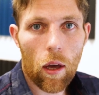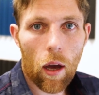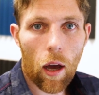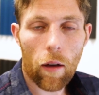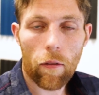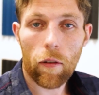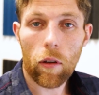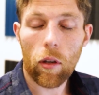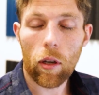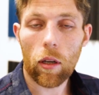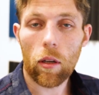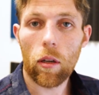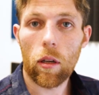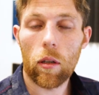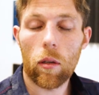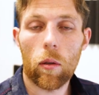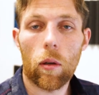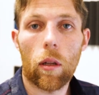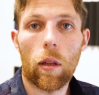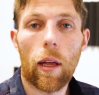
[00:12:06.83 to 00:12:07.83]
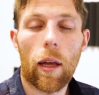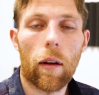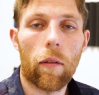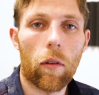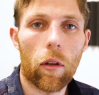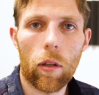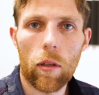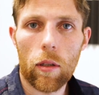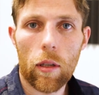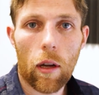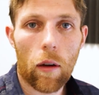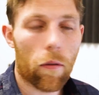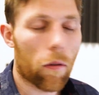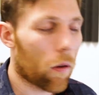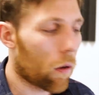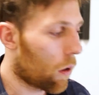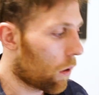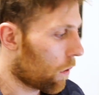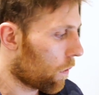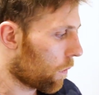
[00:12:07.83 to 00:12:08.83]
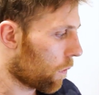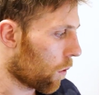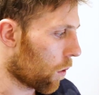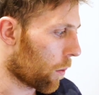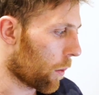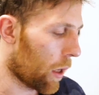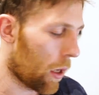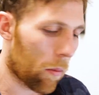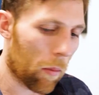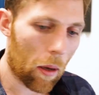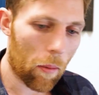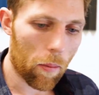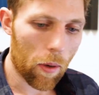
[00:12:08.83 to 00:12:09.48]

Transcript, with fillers: I feel like it does a lot of good stuff for me in my